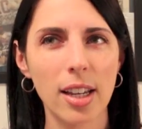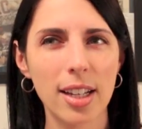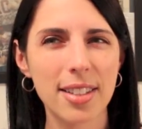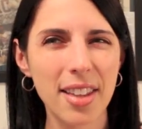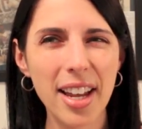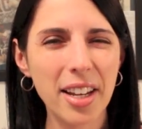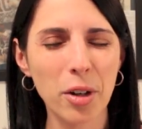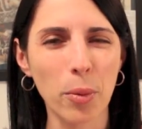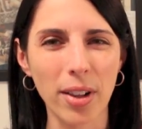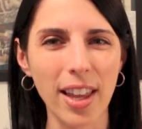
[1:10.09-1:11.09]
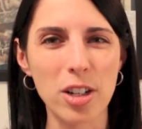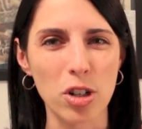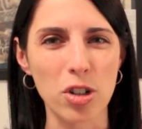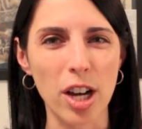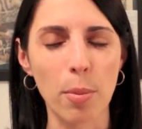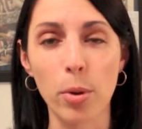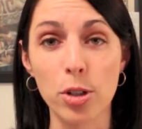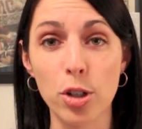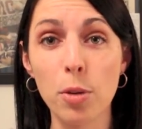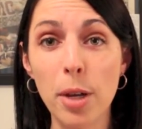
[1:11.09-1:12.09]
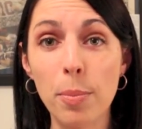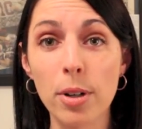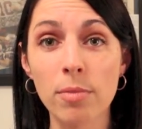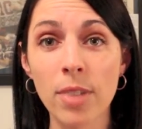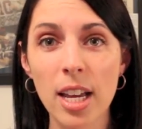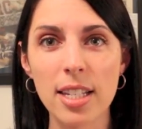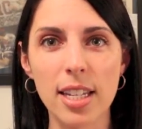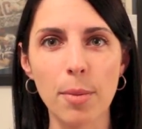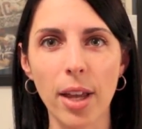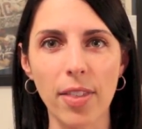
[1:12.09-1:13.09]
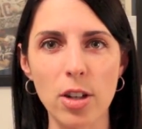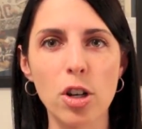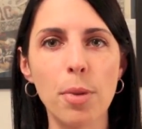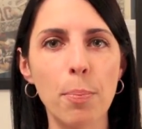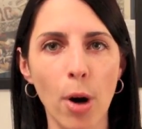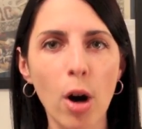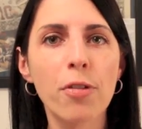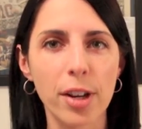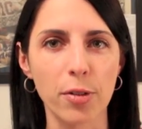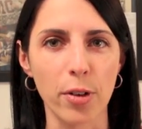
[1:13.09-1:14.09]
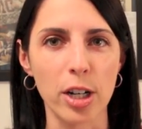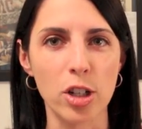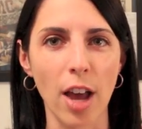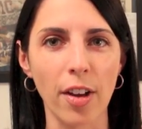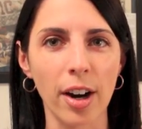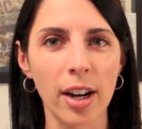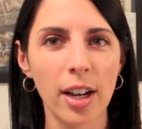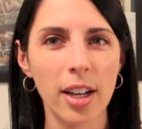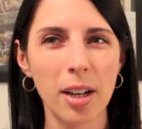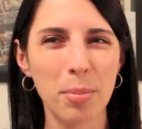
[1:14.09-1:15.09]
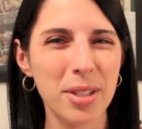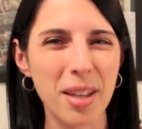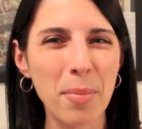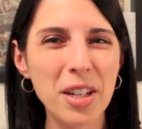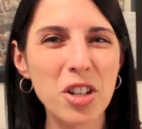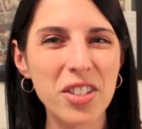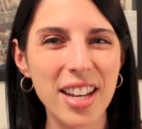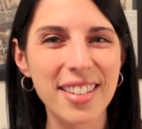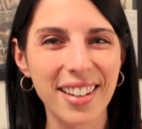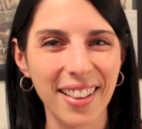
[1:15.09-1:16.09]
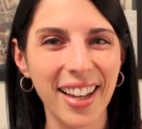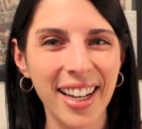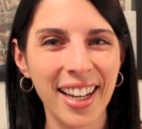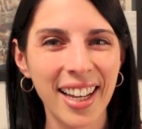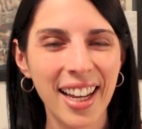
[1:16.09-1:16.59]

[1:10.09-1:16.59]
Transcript: It's like in a relationship, when 2 people seem like they should be perfect for each other, but something just doesn't click.